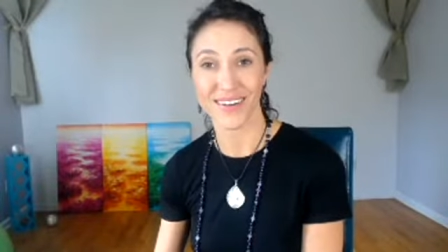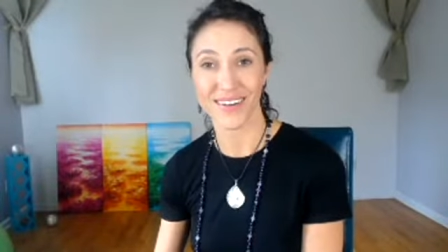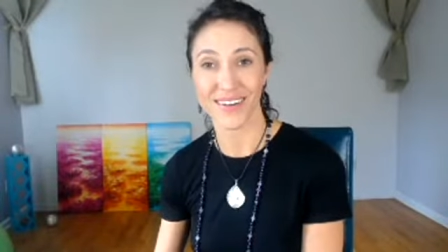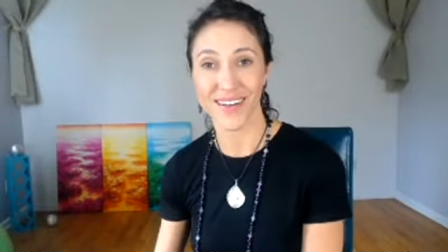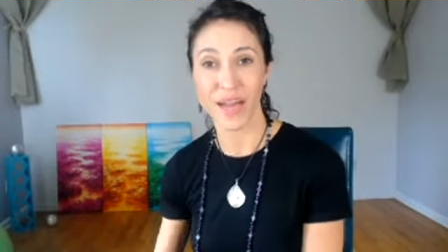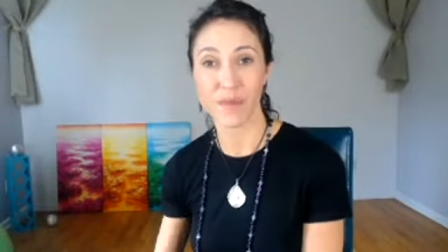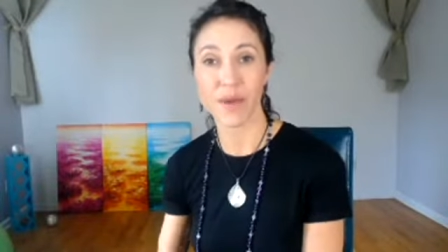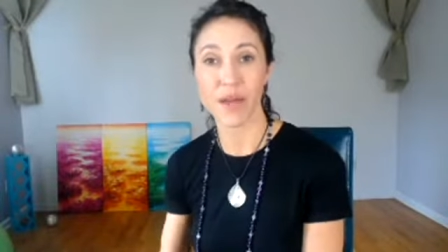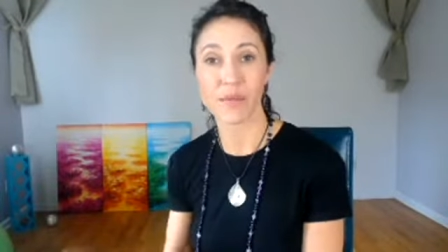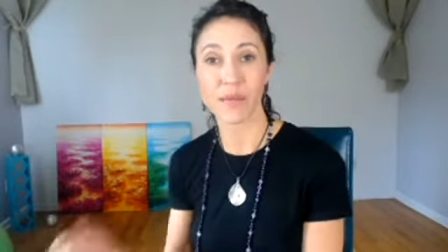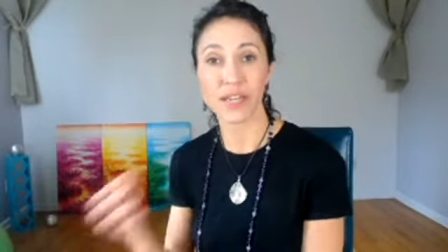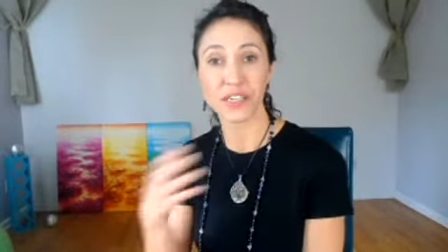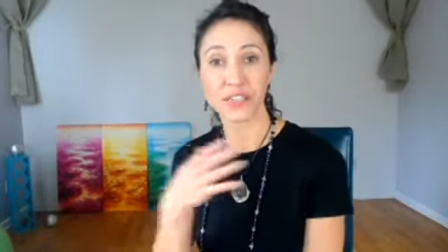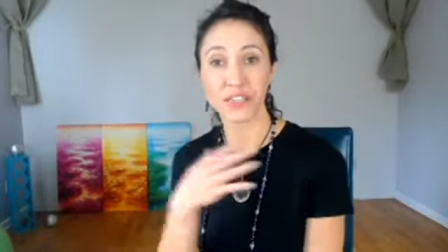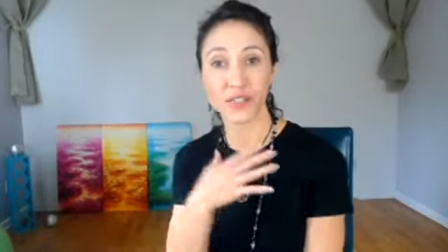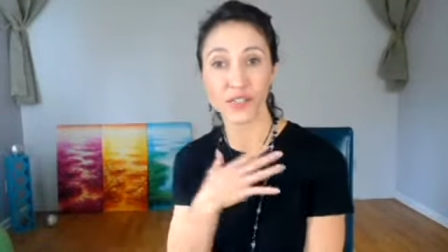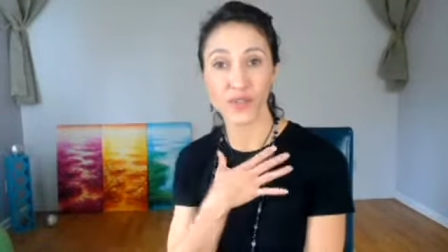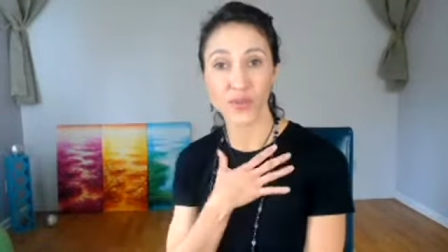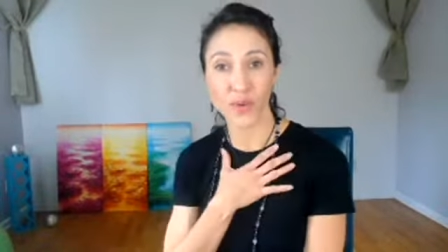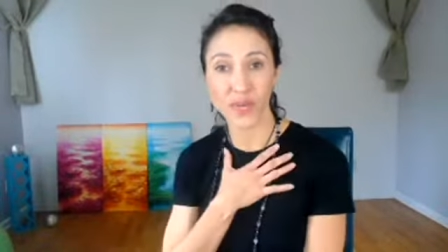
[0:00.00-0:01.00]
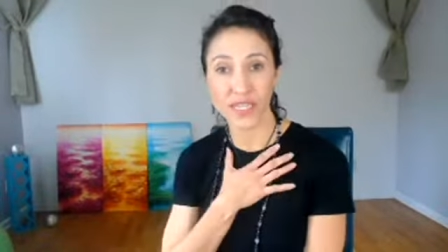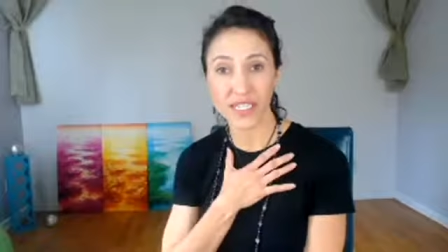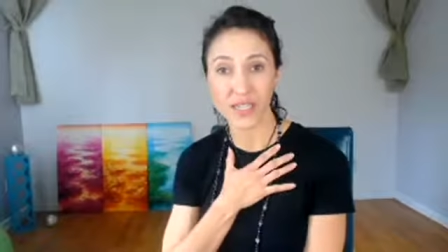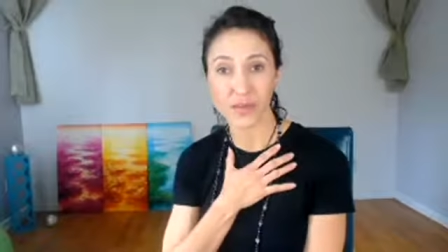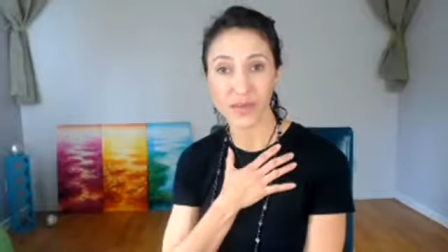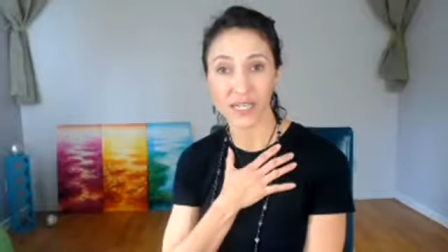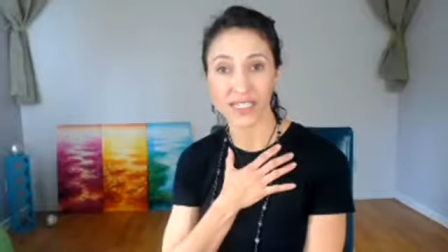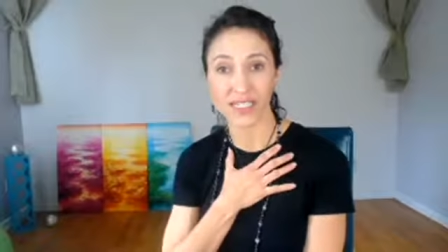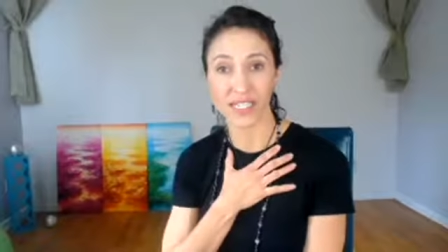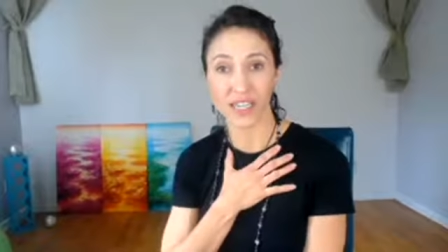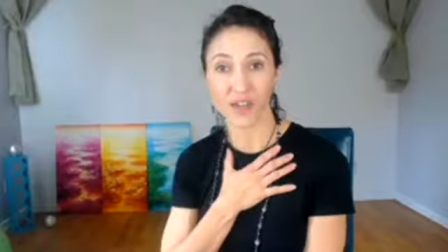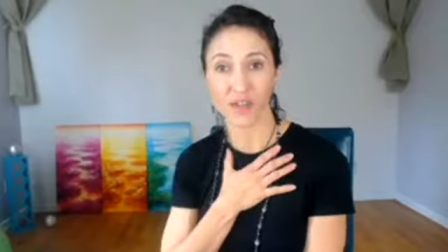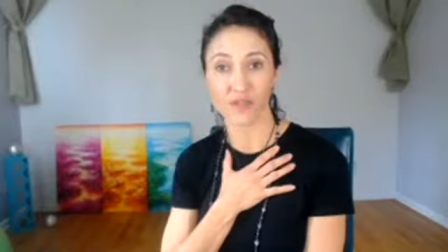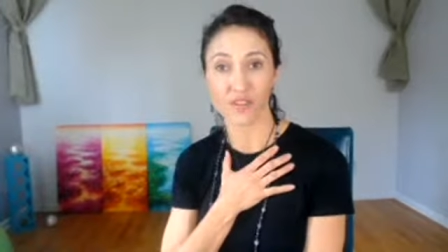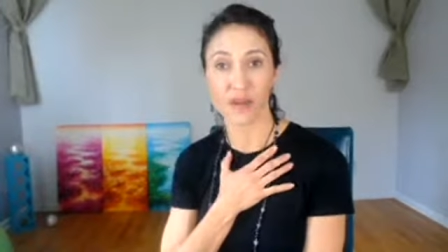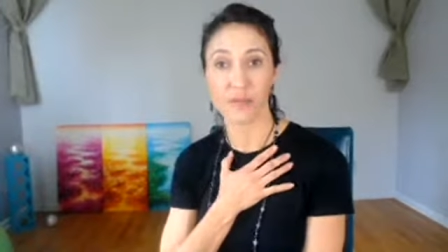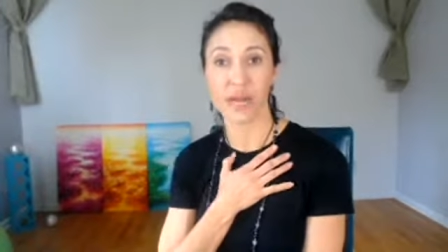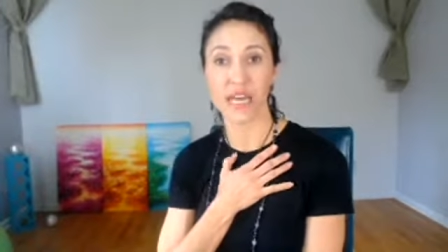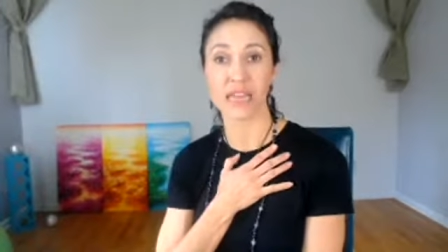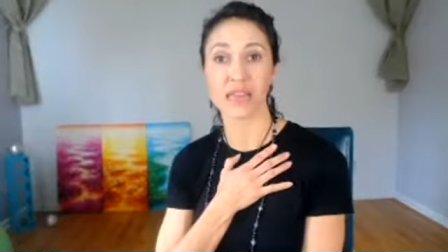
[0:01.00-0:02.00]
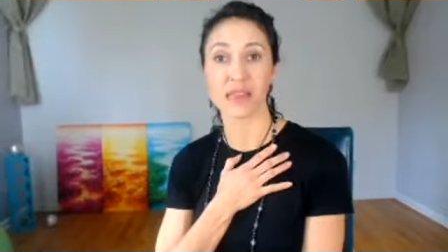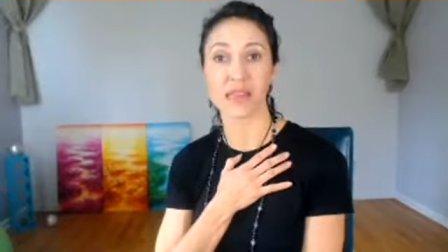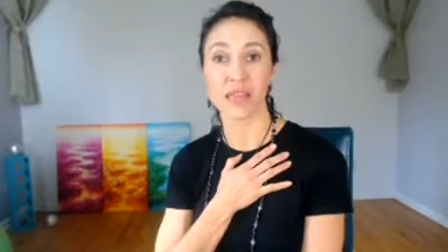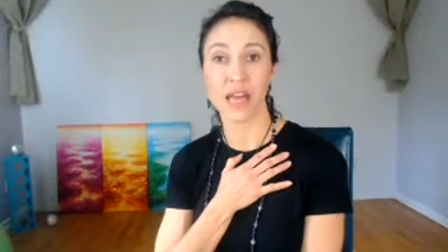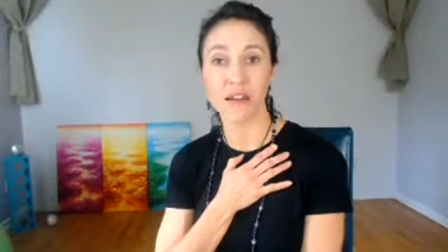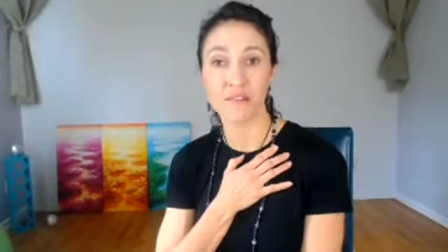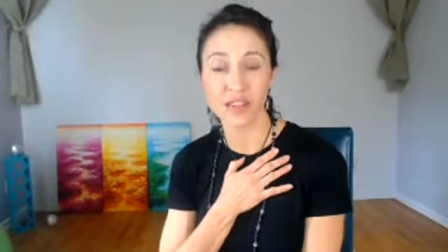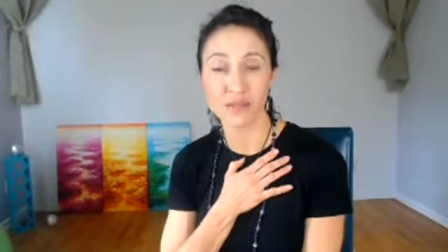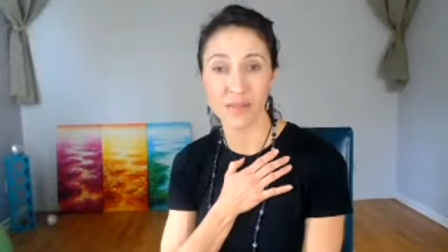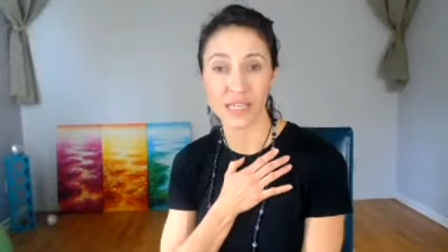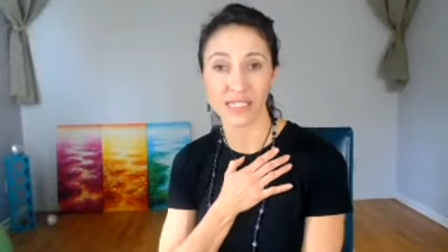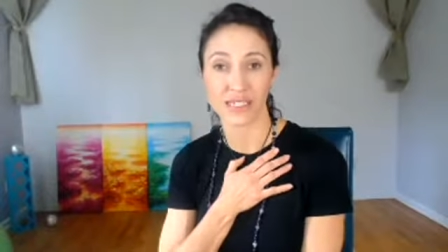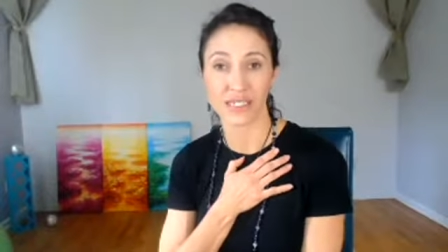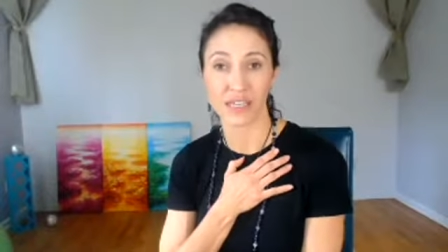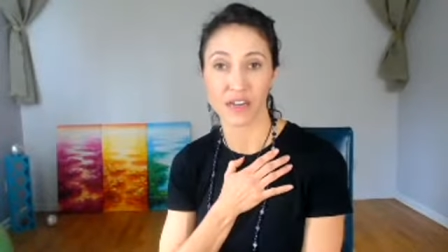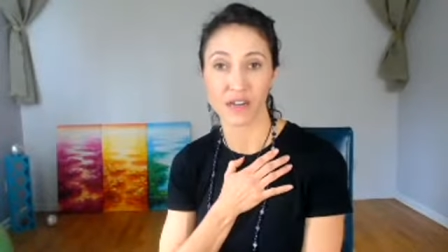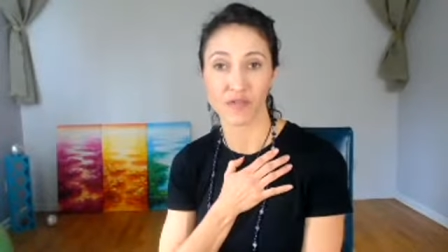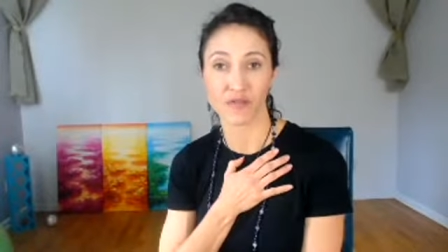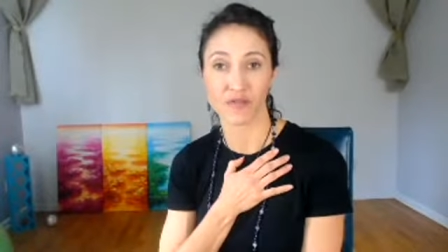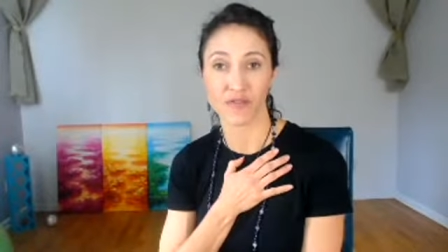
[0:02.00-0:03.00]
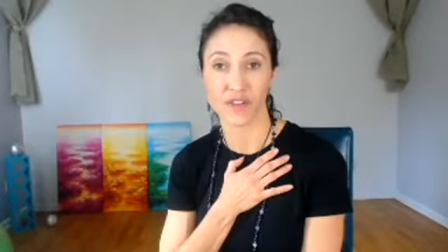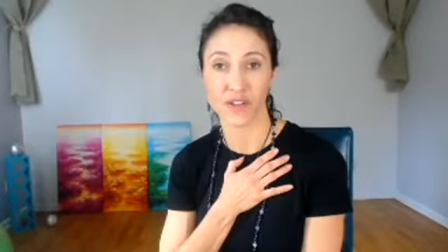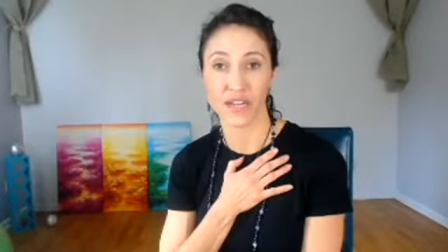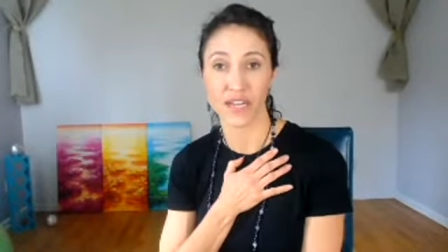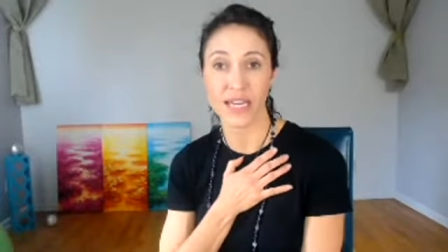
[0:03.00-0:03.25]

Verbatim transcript: Am I being sweet to myself? Am I loving myself?